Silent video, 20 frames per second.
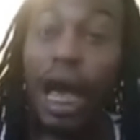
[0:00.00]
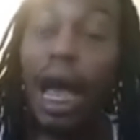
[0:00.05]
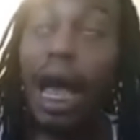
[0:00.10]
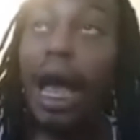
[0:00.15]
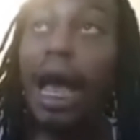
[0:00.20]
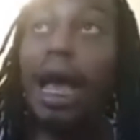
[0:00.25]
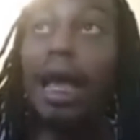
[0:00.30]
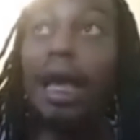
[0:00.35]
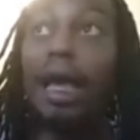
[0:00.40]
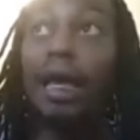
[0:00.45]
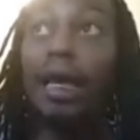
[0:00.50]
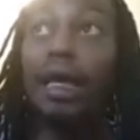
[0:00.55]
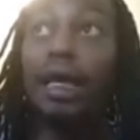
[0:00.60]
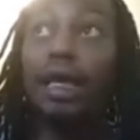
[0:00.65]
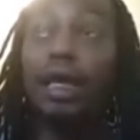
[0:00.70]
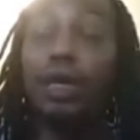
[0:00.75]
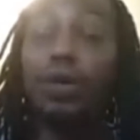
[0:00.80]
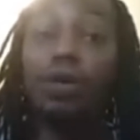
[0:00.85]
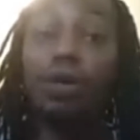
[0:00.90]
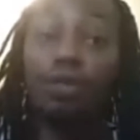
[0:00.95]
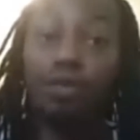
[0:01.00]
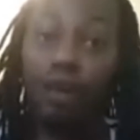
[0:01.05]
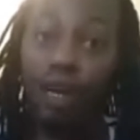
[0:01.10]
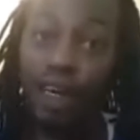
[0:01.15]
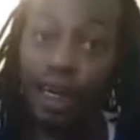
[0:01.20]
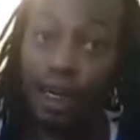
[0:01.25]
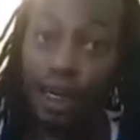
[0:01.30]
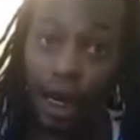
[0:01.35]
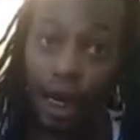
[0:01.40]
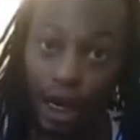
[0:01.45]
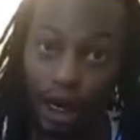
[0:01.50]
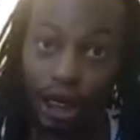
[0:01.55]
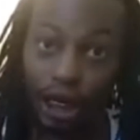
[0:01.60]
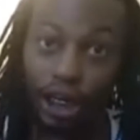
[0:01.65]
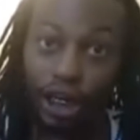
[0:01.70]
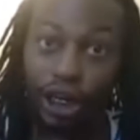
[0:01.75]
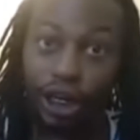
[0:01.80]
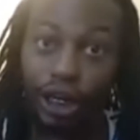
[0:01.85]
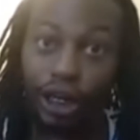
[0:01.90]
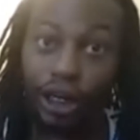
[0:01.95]
I do
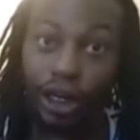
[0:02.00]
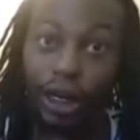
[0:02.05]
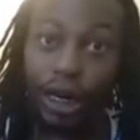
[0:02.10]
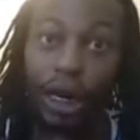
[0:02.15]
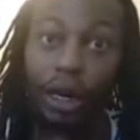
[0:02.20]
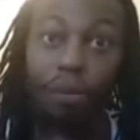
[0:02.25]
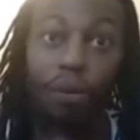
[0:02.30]
investigations, and